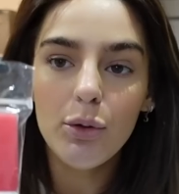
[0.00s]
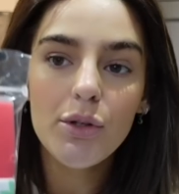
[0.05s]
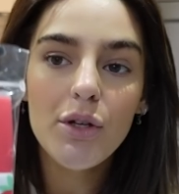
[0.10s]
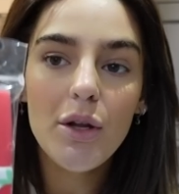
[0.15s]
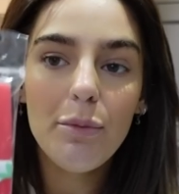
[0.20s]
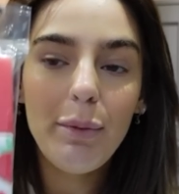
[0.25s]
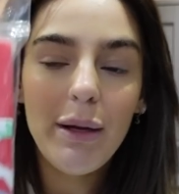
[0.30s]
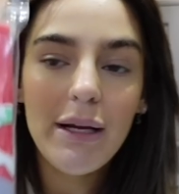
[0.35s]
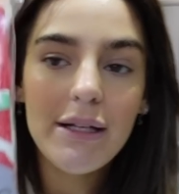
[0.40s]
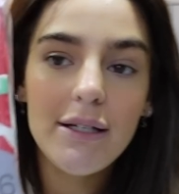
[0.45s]
Also
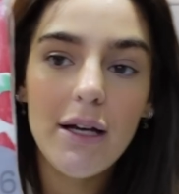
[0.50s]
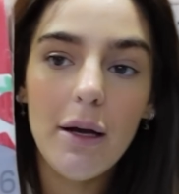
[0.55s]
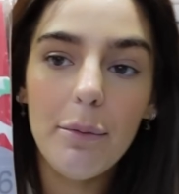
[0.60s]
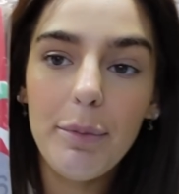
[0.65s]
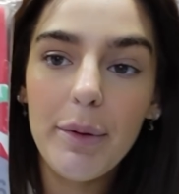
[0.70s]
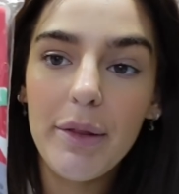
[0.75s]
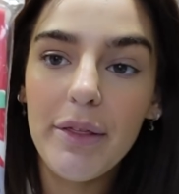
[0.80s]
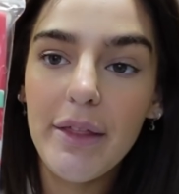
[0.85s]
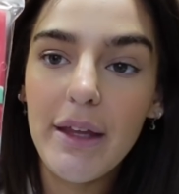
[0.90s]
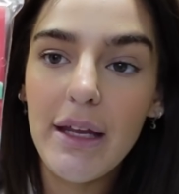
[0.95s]
picked up
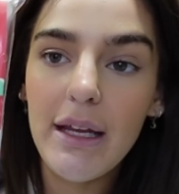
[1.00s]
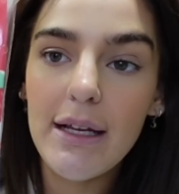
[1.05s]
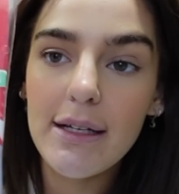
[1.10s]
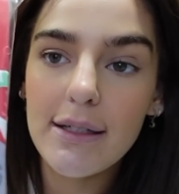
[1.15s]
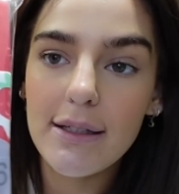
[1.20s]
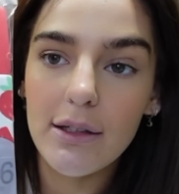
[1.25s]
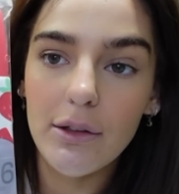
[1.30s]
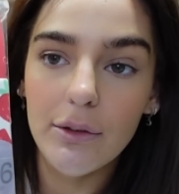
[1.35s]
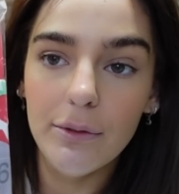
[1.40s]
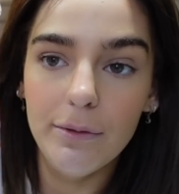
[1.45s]
these
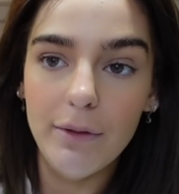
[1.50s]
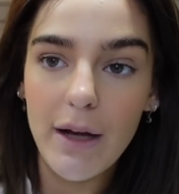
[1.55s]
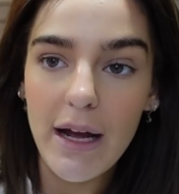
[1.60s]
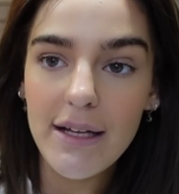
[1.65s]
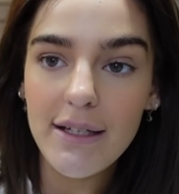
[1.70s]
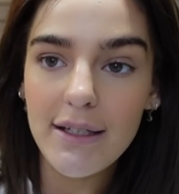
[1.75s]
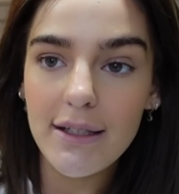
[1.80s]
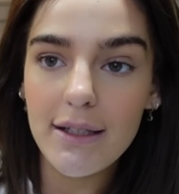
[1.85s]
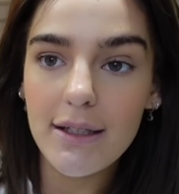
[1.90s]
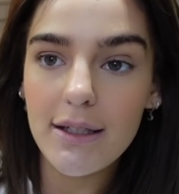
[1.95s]
little
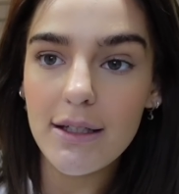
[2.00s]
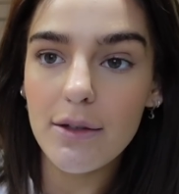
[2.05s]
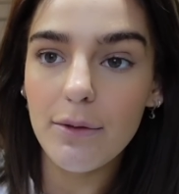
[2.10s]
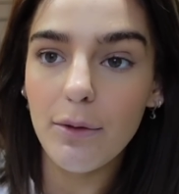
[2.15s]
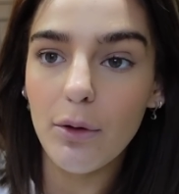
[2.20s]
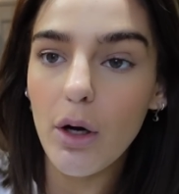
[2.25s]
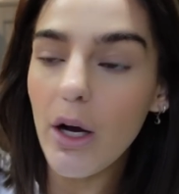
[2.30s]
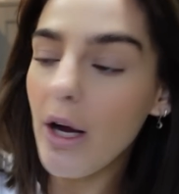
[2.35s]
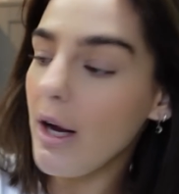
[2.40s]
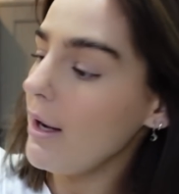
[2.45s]
vests for
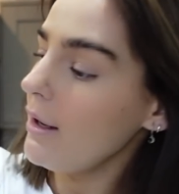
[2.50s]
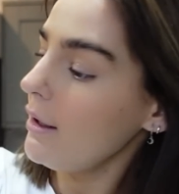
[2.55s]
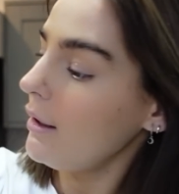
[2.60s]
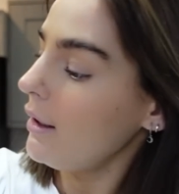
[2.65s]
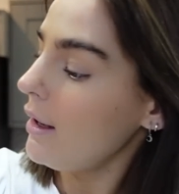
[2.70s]
her.